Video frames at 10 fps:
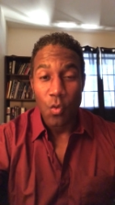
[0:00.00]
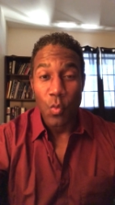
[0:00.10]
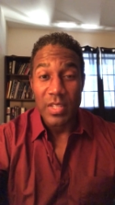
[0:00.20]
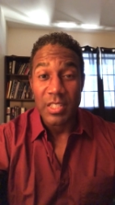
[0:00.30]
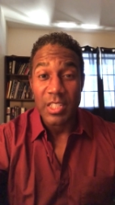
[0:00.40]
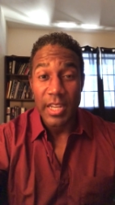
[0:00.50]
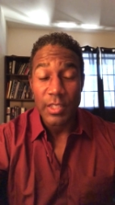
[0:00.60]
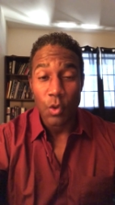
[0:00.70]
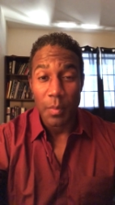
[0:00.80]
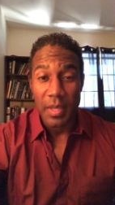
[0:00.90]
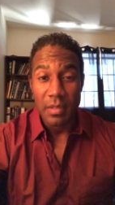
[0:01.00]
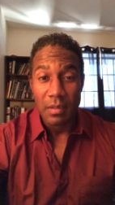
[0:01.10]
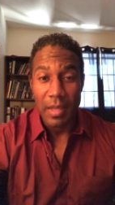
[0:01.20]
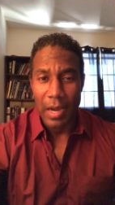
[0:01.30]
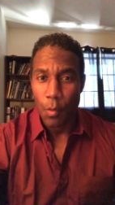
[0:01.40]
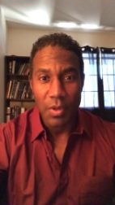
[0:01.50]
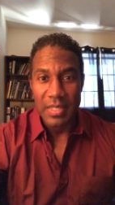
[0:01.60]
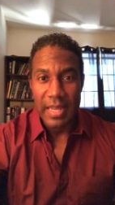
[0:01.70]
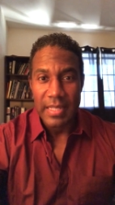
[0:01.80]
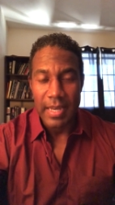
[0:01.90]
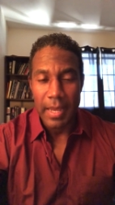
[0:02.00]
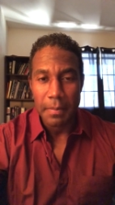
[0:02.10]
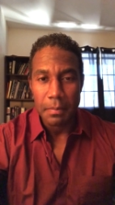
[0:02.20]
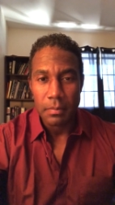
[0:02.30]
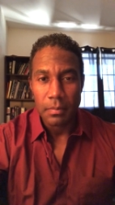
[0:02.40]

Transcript: was a gentleman, and I won't say his name,